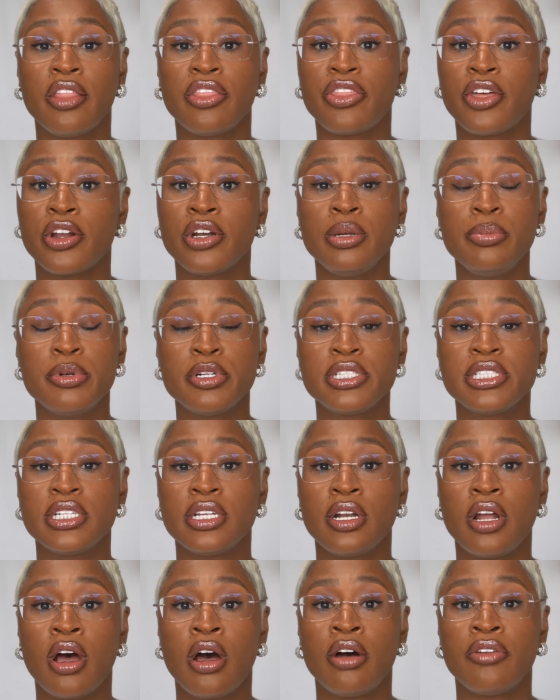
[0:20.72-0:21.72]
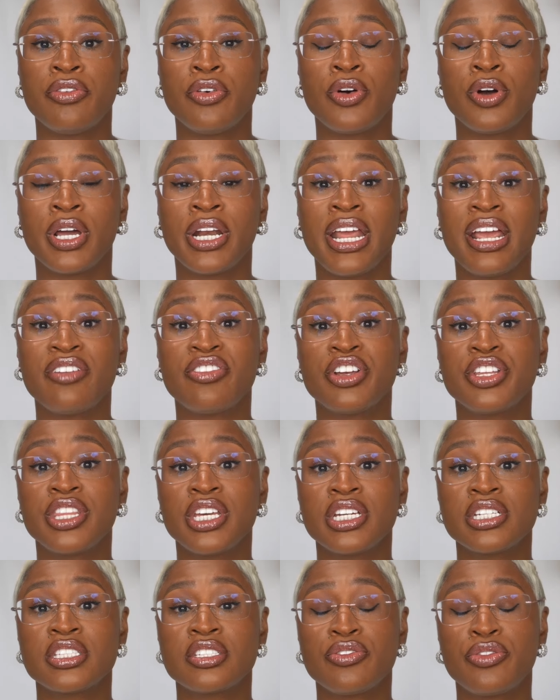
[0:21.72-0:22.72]
30% off on
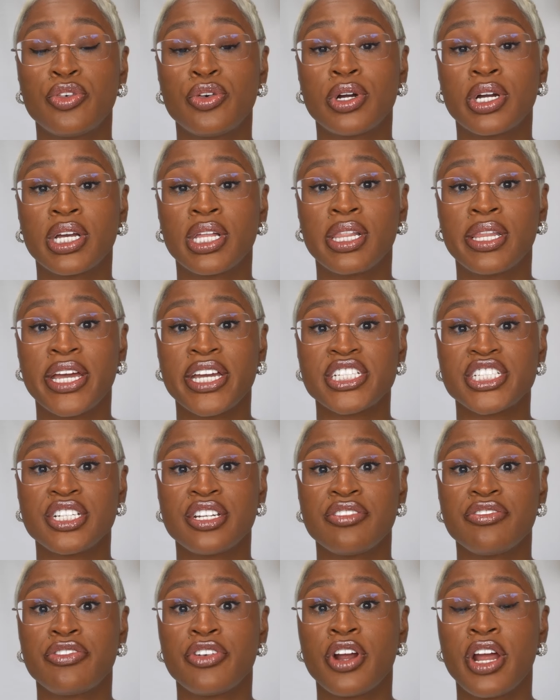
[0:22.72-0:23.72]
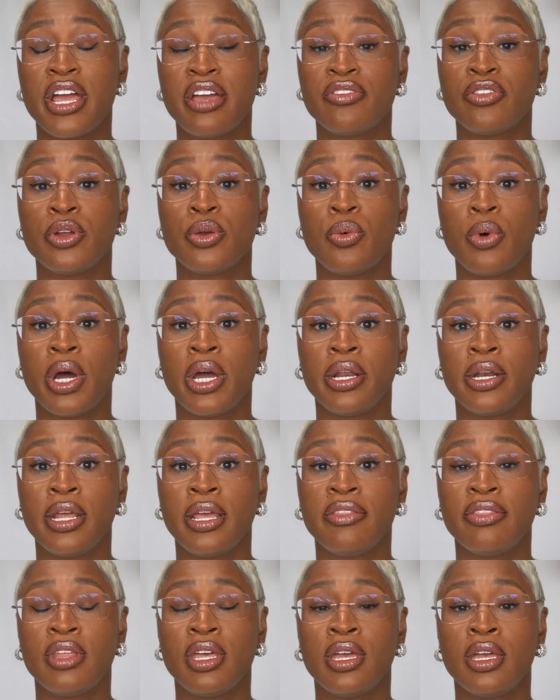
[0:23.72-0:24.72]
everything Sephora collection for everyone.
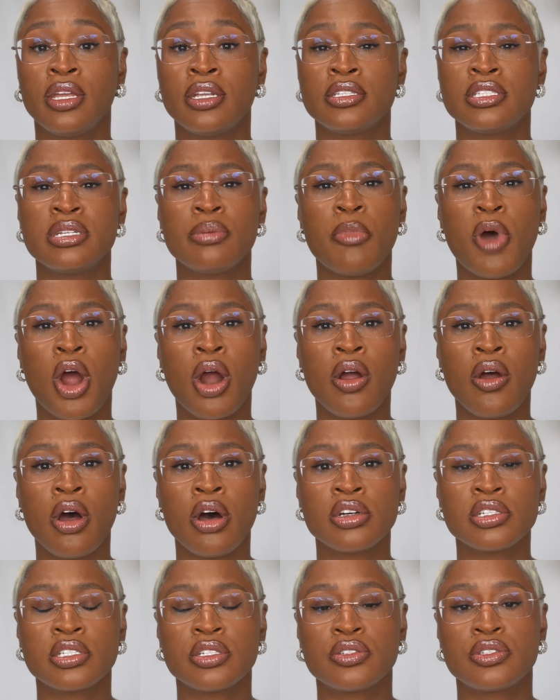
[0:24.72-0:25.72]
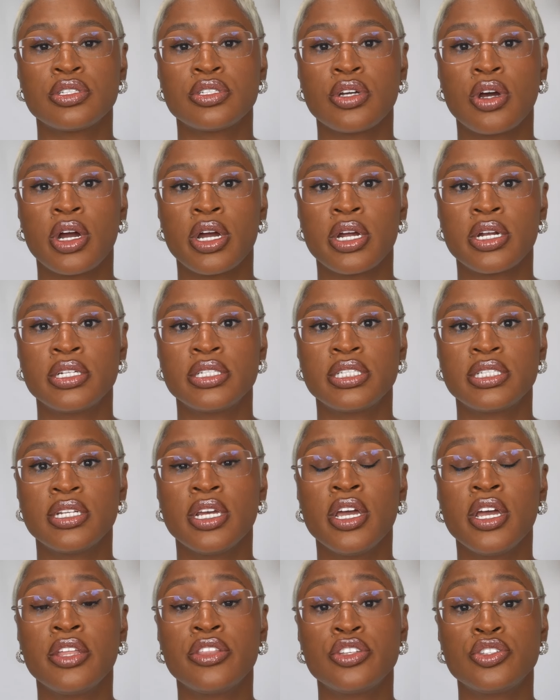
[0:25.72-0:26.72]
And then tomorrow also starts
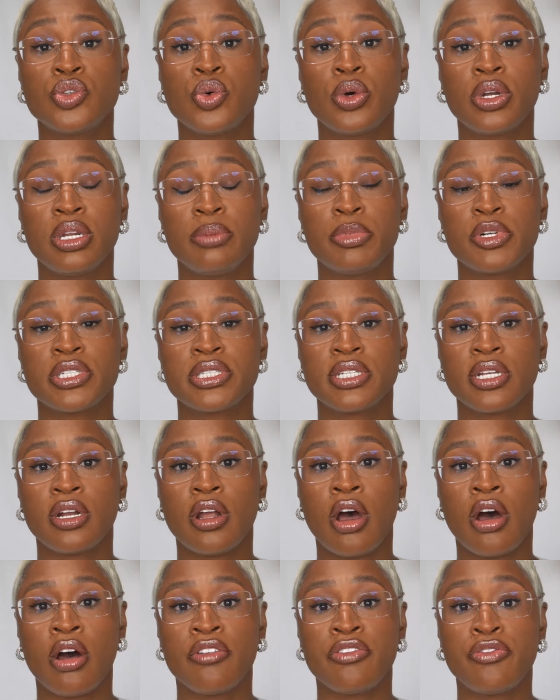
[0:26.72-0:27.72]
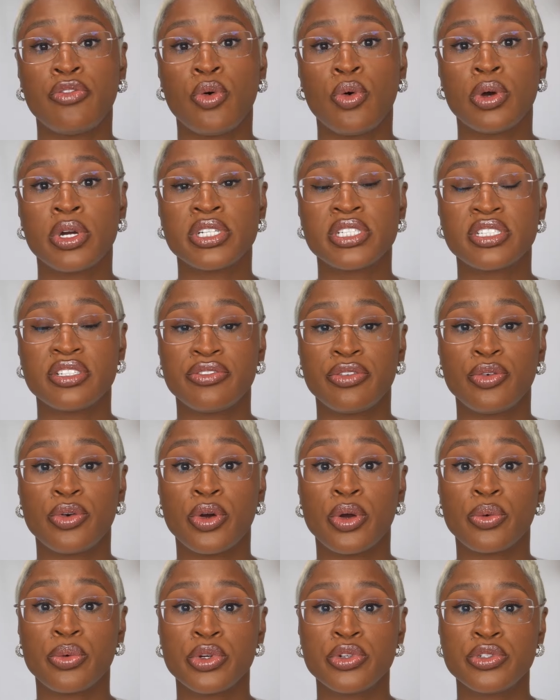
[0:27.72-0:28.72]
the 20% off for
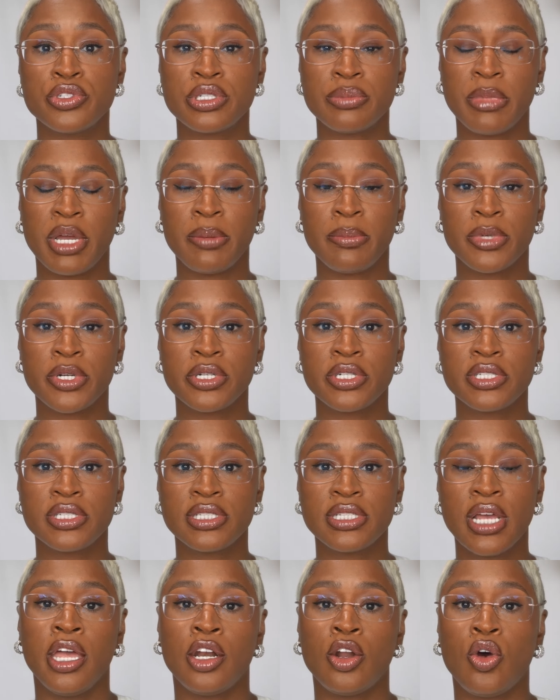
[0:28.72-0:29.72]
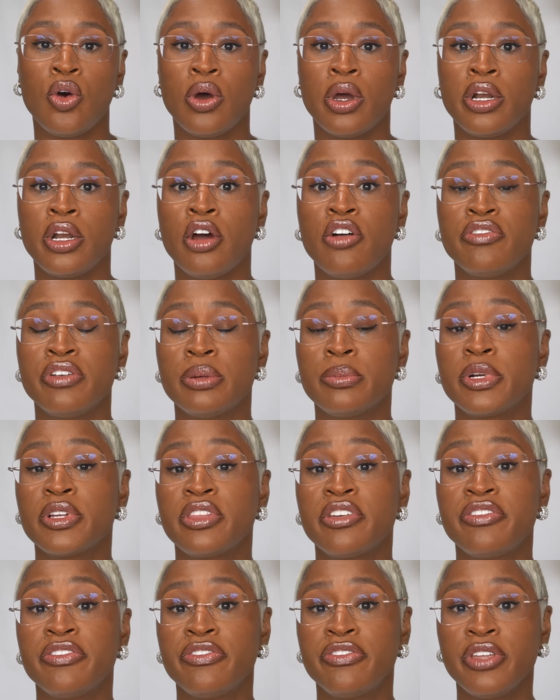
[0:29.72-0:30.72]
Sephora Rouge members. And on November
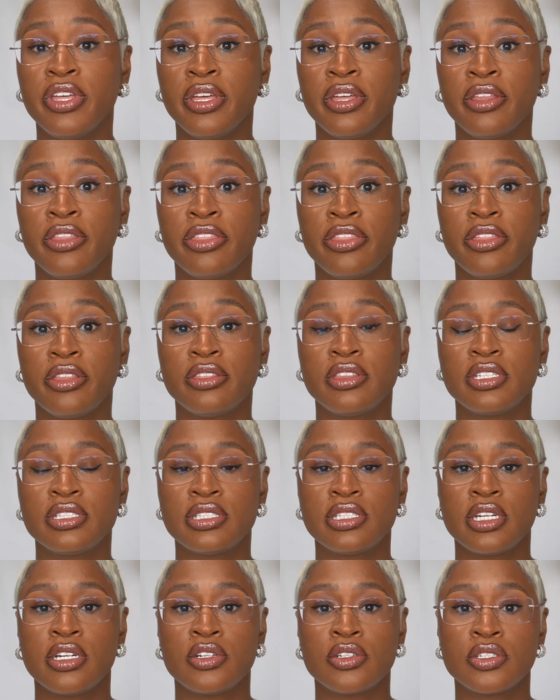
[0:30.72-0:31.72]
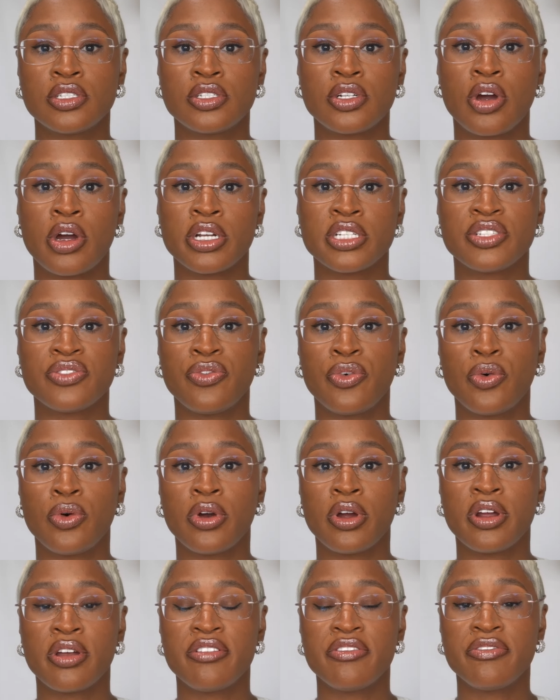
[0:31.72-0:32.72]
the 5th, the sale starts for